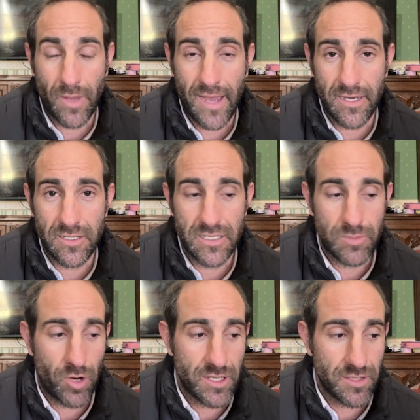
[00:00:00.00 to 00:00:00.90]
we head into the
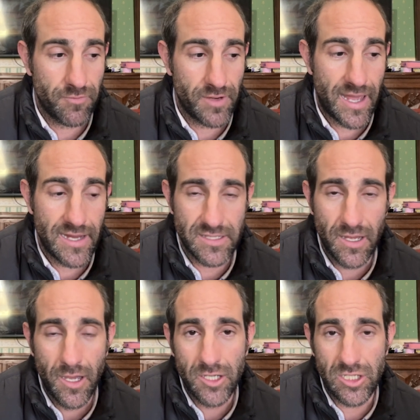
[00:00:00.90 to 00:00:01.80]
spring. So for Lakes,
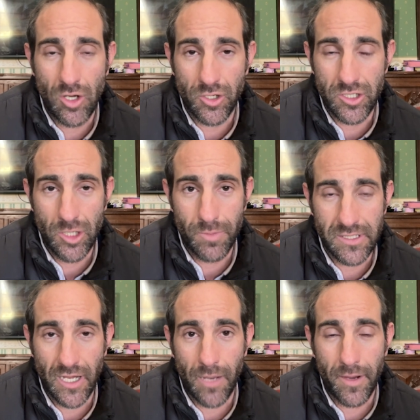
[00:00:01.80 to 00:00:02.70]
she's not a
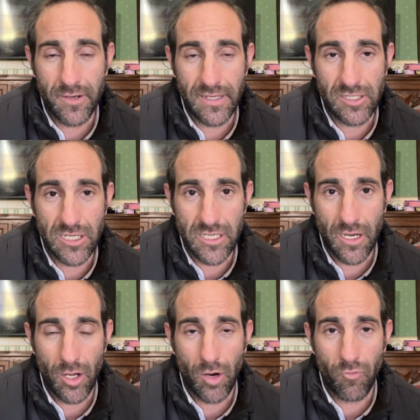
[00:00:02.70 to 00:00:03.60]
superstar, but I think she's
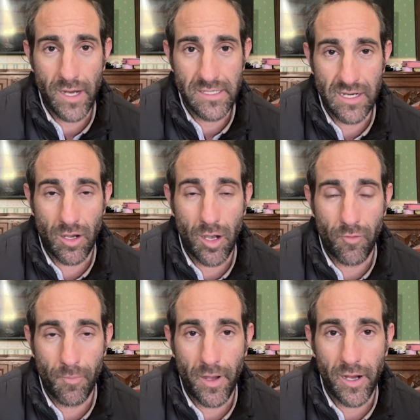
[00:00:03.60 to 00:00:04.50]
certainly got races
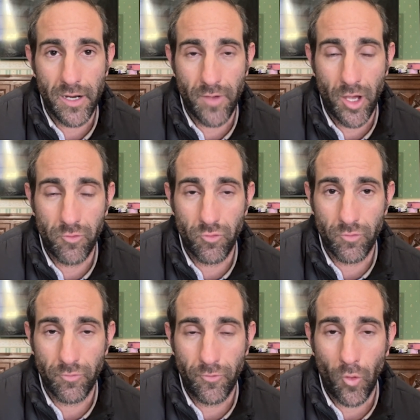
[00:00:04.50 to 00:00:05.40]
off a mark of
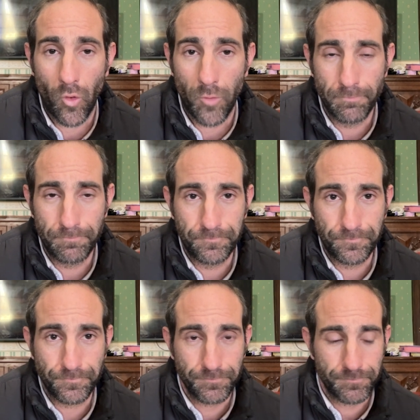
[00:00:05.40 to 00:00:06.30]
104.
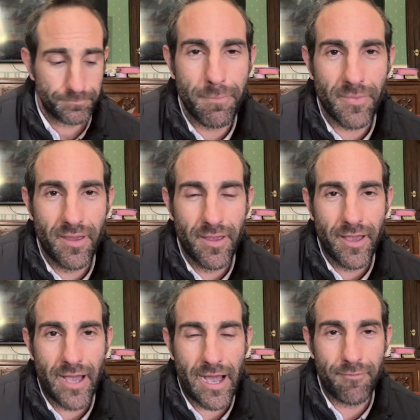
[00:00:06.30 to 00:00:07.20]

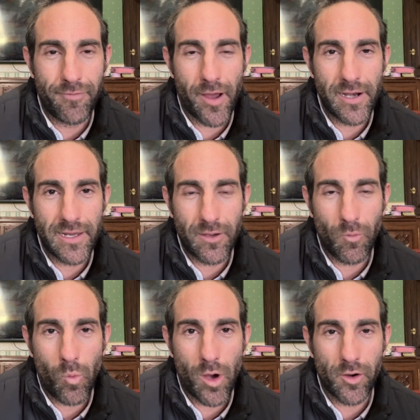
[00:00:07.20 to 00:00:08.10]
And finally,
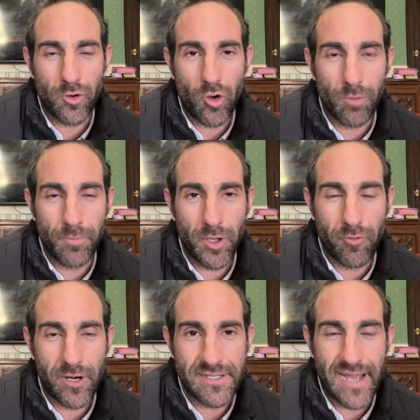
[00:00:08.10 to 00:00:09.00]
one
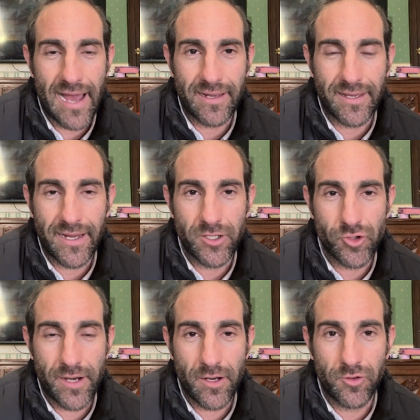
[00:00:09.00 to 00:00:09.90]
non-mover, and it's the Alan King
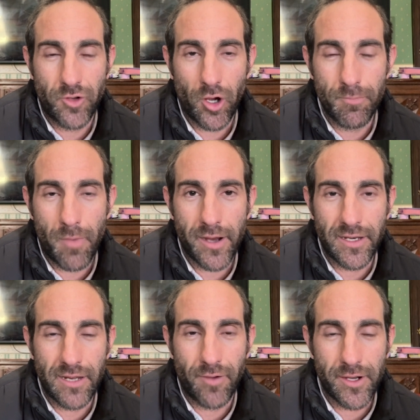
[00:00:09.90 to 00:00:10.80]
trained Don't
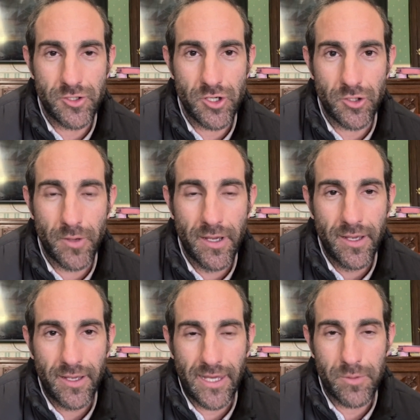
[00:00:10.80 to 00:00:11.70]
Mind If I Do.
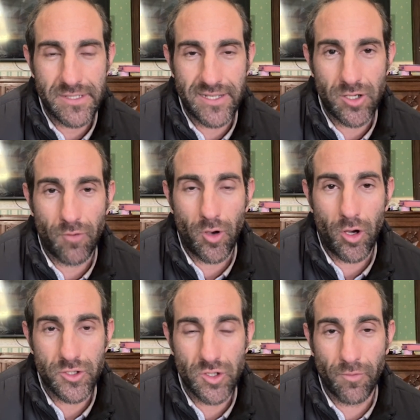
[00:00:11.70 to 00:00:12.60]
He was sent off
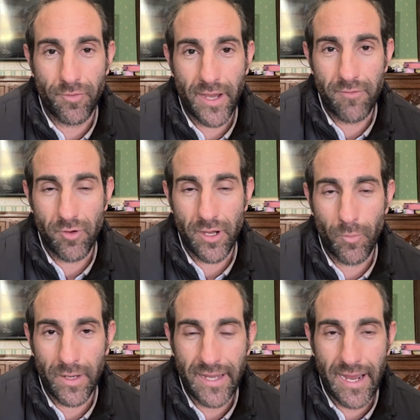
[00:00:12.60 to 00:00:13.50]
odds-on favourite at
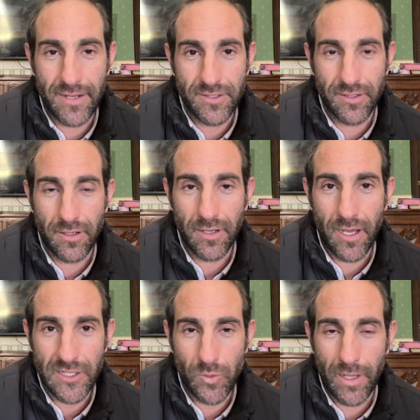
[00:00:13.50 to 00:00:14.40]
Wincanton
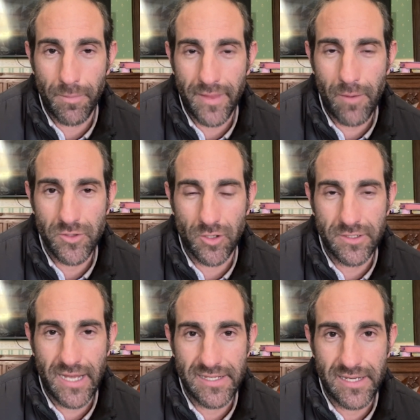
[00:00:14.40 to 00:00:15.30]
last week, but that was on
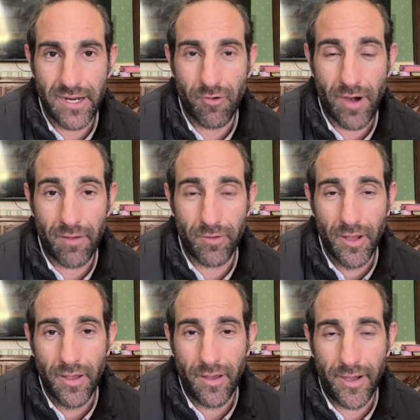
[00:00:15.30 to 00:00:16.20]
testing ground.
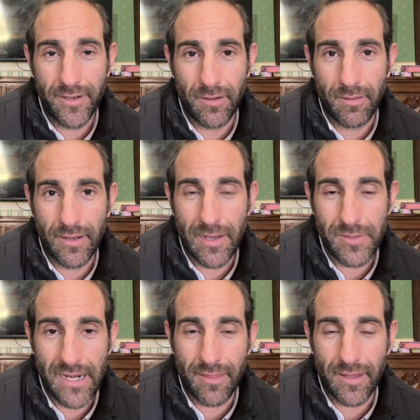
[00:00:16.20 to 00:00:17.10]
I didn't think there
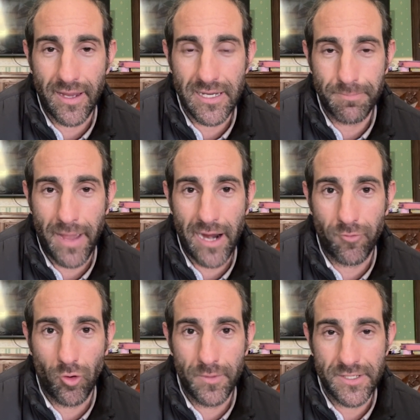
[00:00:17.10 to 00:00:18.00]
was anything in his back
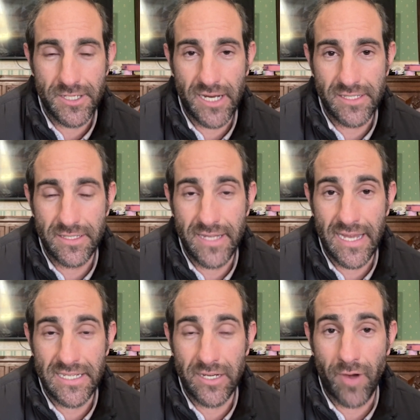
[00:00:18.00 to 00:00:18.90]
form that suggested
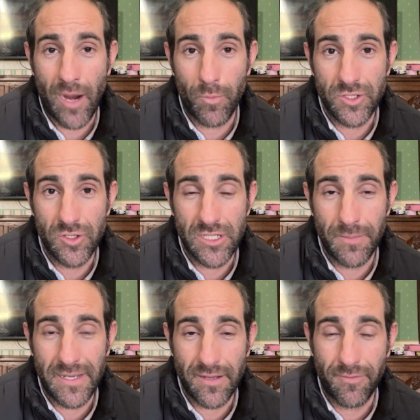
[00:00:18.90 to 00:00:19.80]
testing ground would suit him.
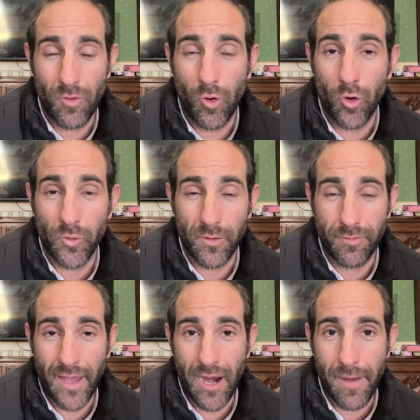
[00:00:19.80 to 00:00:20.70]
He's a horse with a
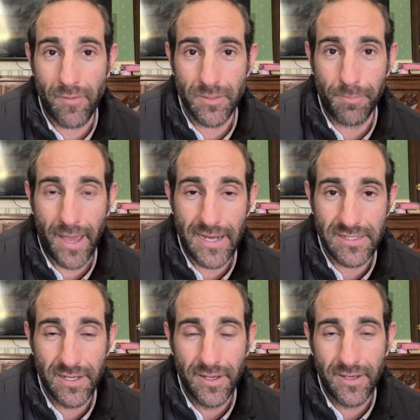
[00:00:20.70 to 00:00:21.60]
fair amount of
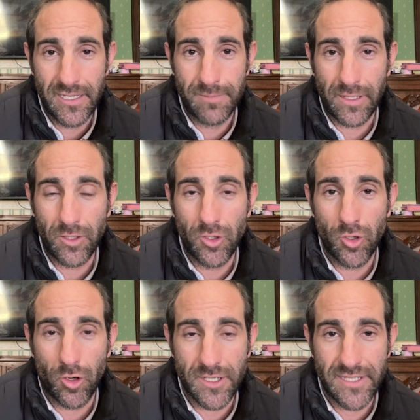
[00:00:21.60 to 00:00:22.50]
pace. He's been
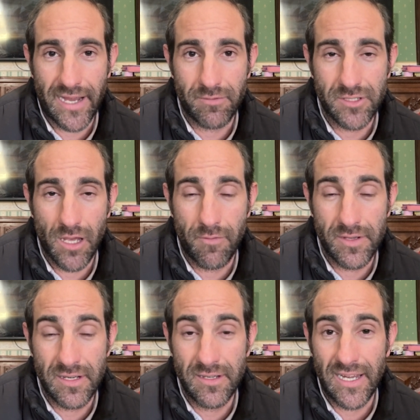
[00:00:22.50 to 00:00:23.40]
good on a sound
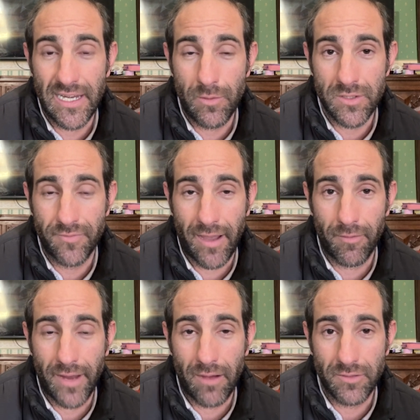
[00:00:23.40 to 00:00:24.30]
surface, and indeed he was
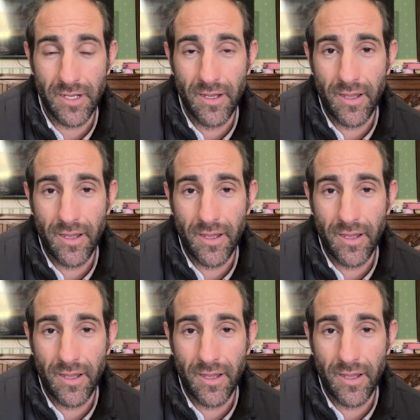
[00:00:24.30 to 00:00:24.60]
found out